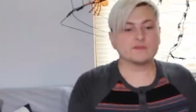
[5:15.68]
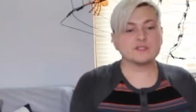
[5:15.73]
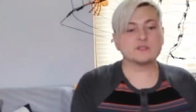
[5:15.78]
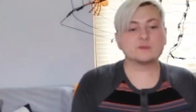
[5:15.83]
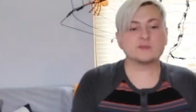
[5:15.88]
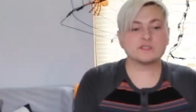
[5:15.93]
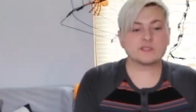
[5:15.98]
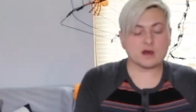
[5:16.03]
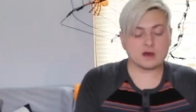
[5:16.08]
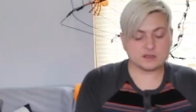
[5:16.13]
This
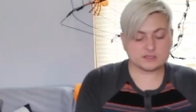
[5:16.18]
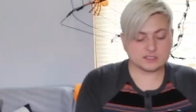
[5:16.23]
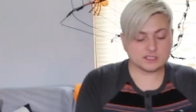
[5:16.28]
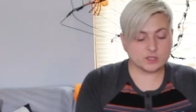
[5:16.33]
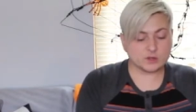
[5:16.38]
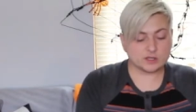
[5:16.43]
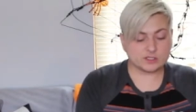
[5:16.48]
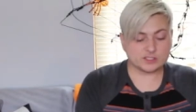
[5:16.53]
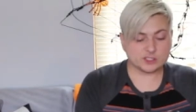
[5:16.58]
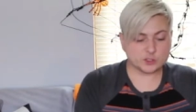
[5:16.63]
was
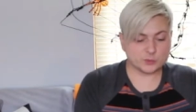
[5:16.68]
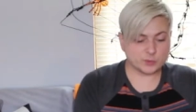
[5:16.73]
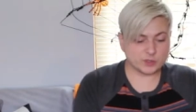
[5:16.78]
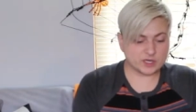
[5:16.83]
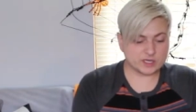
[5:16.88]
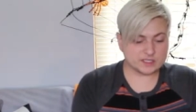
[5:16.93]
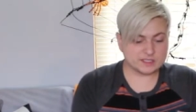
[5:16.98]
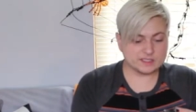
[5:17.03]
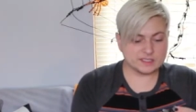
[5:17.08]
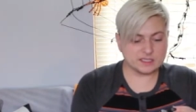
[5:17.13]
also a super
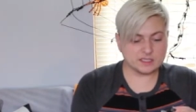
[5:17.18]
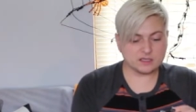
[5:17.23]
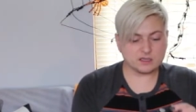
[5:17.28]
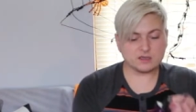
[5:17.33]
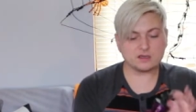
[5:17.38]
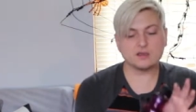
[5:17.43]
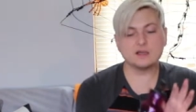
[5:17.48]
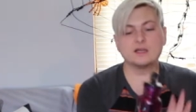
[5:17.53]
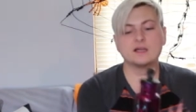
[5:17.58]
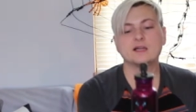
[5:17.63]
good
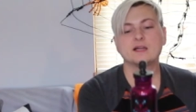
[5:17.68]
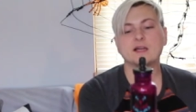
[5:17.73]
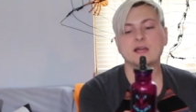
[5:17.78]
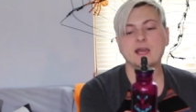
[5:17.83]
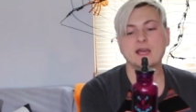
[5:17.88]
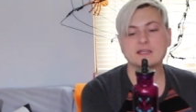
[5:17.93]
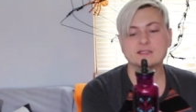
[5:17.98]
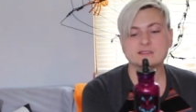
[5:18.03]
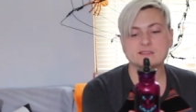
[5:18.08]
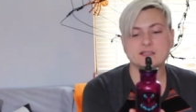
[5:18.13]
deal.
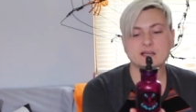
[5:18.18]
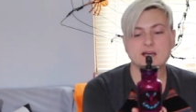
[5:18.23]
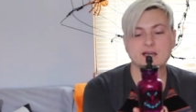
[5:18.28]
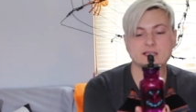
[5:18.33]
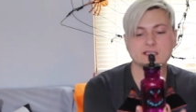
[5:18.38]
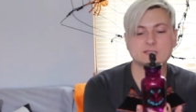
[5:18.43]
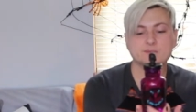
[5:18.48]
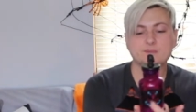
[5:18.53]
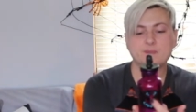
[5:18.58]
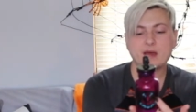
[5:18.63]
It
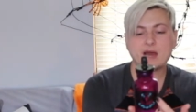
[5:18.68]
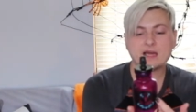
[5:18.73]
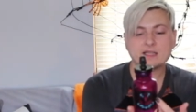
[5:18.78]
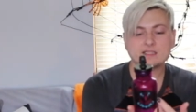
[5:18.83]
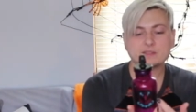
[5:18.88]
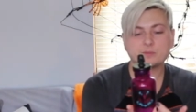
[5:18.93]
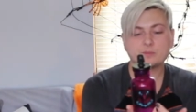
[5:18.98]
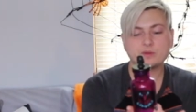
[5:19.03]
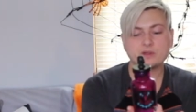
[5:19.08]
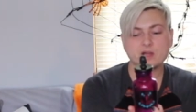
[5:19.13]
says
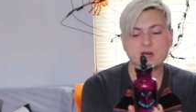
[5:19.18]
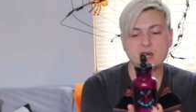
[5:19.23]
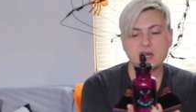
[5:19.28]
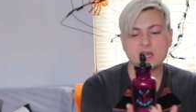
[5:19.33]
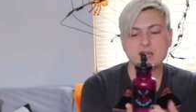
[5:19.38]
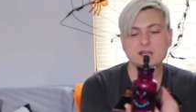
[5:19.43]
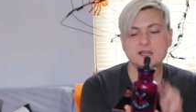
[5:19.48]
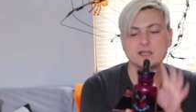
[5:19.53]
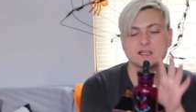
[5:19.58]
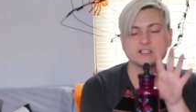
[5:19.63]
bat's
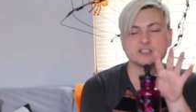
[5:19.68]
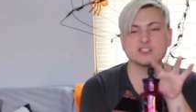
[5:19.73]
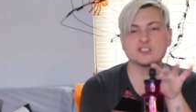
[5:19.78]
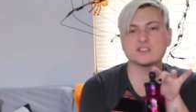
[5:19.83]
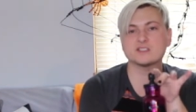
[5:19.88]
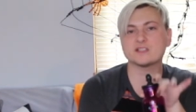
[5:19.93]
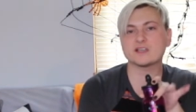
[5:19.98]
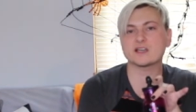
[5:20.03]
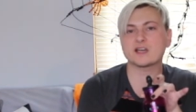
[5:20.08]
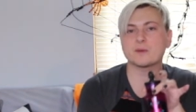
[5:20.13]
blood. It's
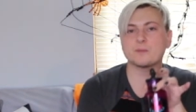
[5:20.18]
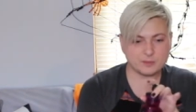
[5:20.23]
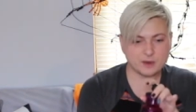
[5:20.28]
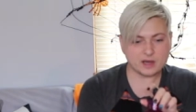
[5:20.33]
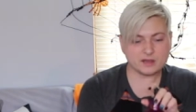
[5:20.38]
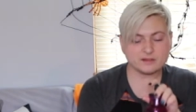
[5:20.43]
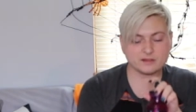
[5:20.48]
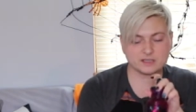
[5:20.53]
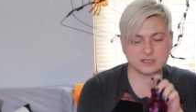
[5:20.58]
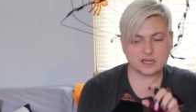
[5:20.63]
just like an
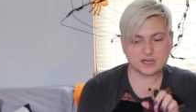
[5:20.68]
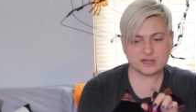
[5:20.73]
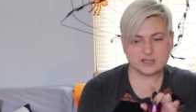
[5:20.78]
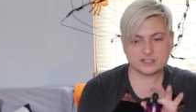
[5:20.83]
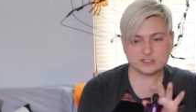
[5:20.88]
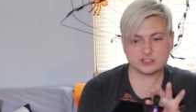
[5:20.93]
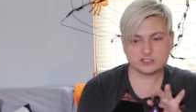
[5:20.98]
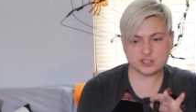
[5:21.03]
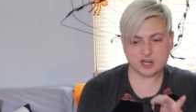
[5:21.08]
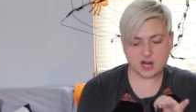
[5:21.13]

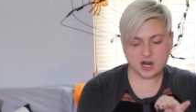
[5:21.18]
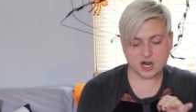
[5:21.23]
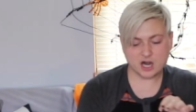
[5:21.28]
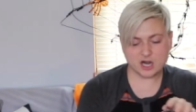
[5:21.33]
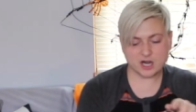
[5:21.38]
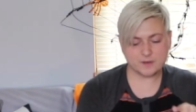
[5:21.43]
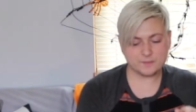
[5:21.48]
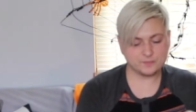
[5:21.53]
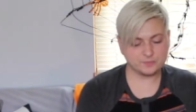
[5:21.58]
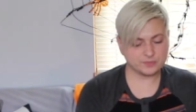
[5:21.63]
apothecary
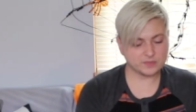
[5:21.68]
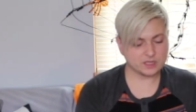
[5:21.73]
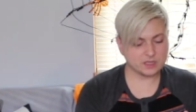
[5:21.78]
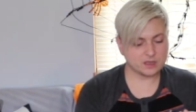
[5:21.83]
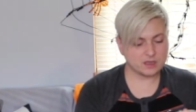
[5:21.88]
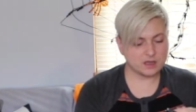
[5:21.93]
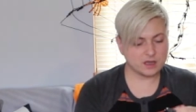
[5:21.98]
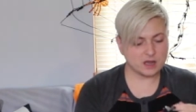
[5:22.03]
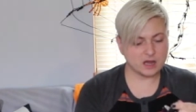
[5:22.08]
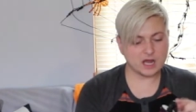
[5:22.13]
jar.
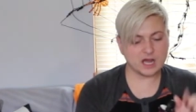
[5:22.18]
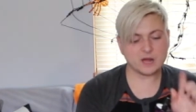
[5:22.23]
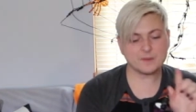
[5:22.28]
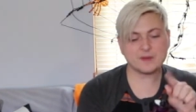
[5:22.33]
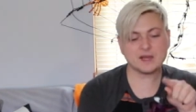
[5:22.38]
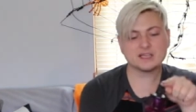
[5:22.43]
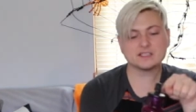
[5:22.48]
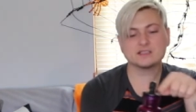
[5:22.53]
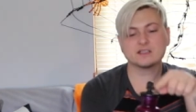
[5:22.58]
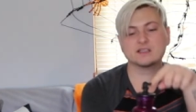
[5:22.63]
Um,
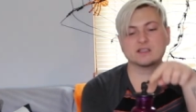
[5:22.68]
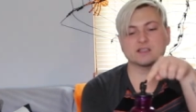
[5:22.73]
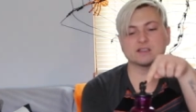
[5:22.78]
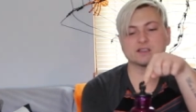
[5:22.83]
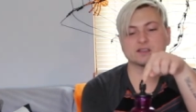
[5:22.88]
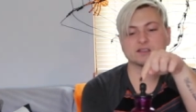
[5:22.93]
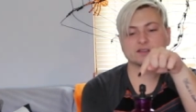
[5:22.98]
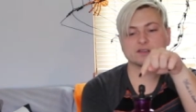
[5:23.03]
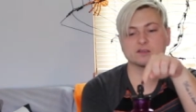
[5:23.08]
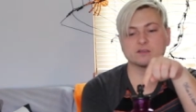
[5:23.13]
it has like
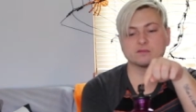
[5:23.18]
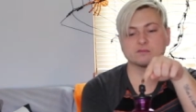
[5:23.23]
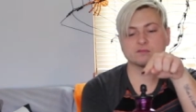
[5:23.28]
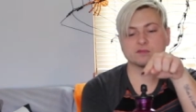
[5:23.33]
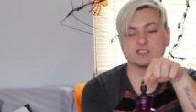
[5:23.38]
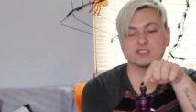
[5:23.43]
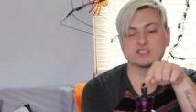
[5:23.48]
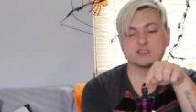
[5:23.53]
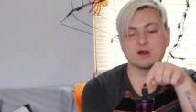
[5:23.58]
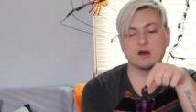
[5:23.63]

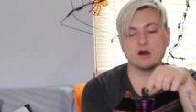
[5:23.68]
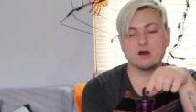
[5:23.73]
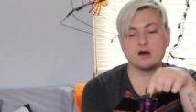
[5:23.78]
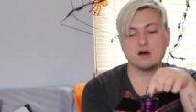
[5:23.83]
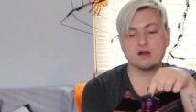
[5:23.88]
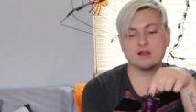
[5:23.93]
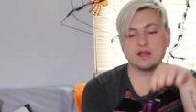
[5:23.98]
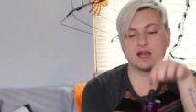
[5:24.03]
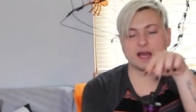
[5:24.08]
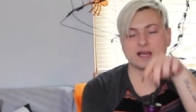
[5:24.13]
a
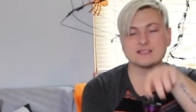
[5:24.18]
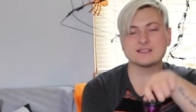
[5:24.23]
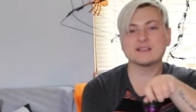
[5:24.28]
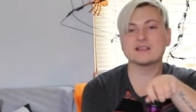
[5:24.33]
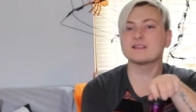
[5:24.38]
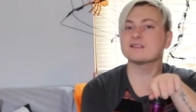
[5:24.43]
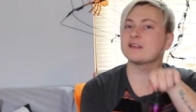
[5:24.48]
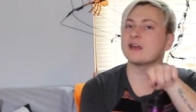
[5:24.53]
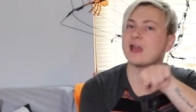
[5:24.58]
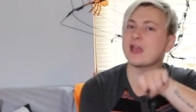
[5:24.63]
skull as
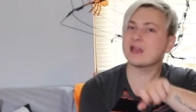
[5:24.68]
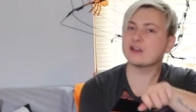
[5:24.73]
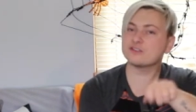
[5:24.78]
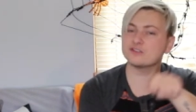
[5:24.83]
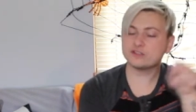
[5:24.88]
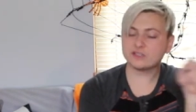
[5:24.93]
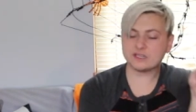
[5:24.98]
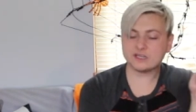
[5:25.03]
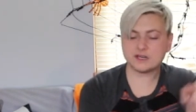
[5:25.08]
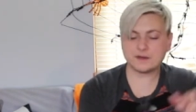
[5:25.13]
like the
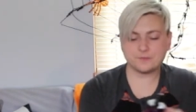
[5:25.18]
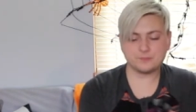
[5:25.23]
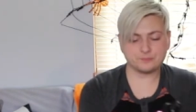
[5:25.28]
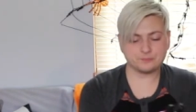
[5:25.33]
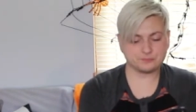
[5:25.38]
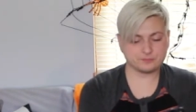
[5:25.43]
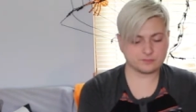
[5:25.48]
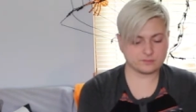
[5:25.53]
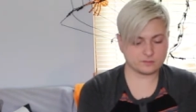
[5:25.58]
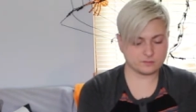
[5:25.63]
handle here.
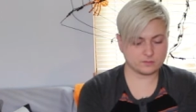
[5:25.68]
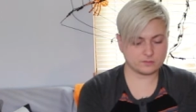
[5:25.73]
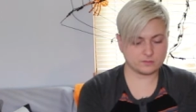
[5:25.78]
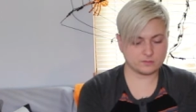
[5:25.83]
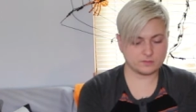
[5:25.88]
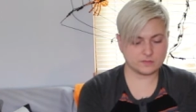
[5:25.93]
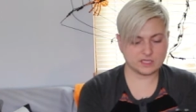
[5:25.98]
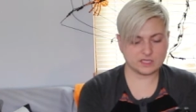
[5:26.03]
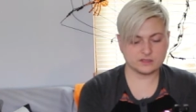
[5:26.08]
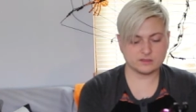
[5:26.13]

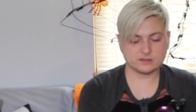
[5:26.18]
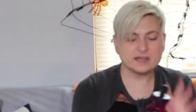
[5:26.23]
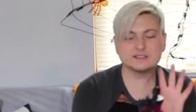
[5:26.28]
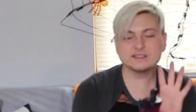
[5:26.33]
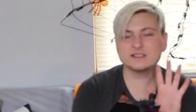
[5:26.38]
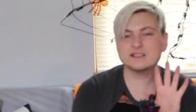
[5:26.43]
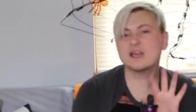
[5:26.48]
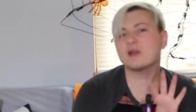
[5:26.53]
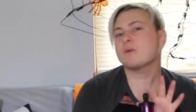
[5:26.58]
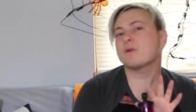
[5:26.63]
I
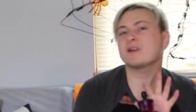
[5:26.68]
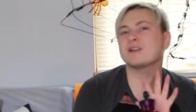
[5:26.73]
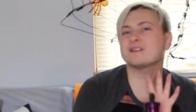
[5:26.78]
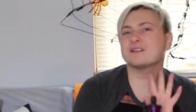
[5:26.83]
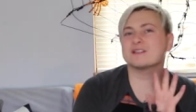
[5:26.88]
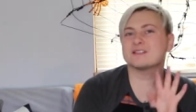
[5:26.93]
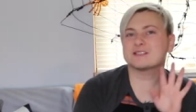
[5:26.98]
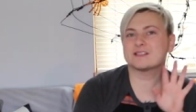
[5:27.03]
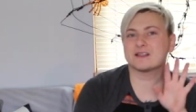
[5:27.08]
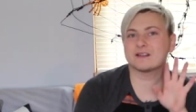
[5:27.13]
did get one of
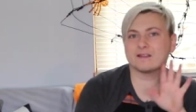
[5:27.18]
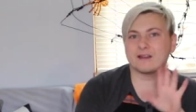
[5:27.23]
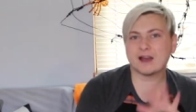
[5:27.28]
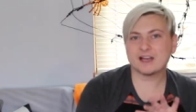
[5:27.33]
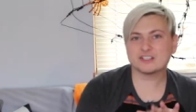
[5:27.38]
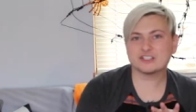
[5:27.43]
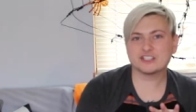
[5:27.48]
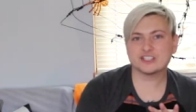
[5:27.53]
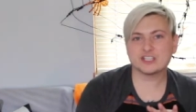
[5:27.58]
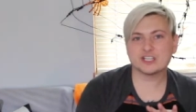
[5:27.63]
these
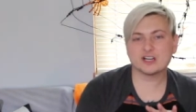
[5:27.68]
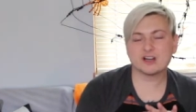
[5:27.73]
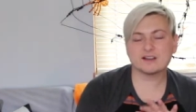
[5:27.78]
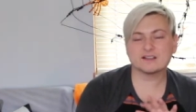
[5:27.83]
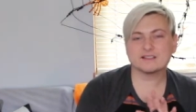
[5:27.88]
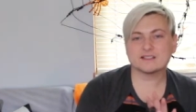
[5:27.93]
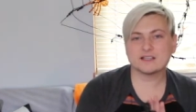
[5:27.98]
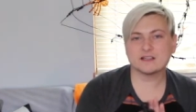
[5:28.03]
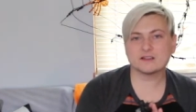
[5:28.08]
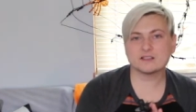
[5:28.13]
last year
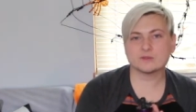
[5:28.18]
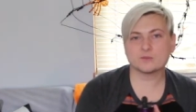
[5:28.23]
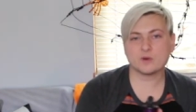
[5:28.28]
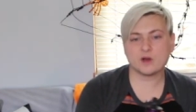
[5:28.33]
on sale as